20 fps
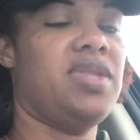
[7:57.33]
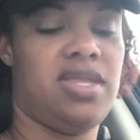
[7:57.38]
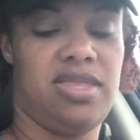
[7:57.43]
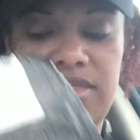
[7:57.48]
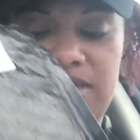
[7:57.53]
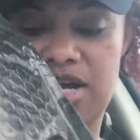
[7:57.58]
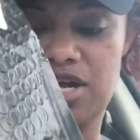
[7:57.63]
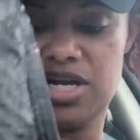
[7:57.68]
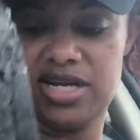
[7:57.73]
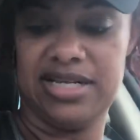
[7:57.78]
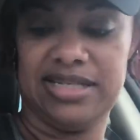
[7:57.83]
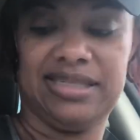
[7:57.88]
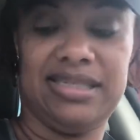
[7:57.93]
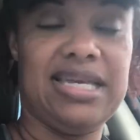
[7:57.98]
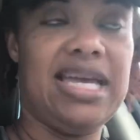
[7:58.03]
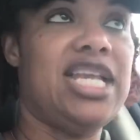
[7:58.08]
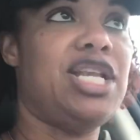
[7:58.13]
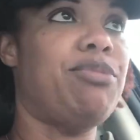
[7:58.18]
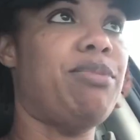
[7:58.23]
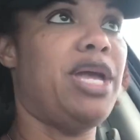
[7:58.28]
they're going to
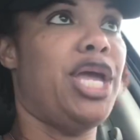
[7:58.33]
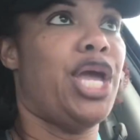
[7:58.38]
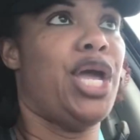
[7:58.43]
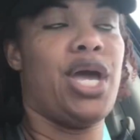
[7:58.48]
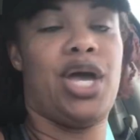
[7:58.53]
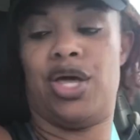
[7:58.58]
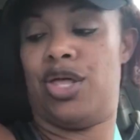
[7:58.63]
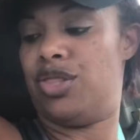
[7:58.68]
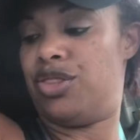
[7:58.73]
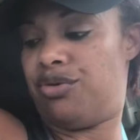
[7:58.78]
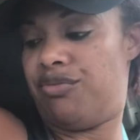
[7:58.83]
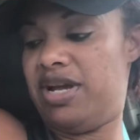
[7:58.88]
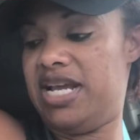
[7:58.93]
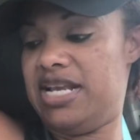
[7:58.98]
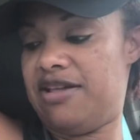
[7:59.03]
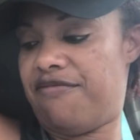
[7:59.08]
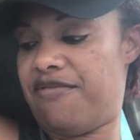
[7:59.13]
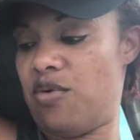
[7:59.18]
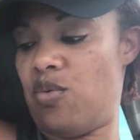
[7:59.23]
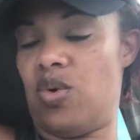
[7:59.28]
send me three
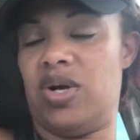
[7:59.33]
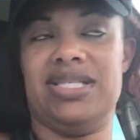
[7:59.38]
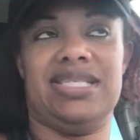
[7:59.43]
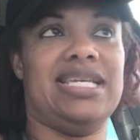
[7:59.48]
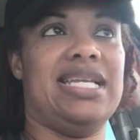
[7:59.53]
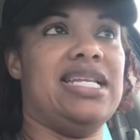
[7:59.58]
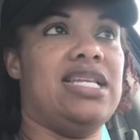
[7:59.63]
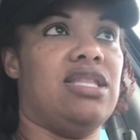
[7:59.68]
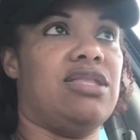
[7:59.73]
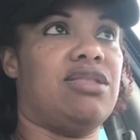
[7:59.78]
different ones. And the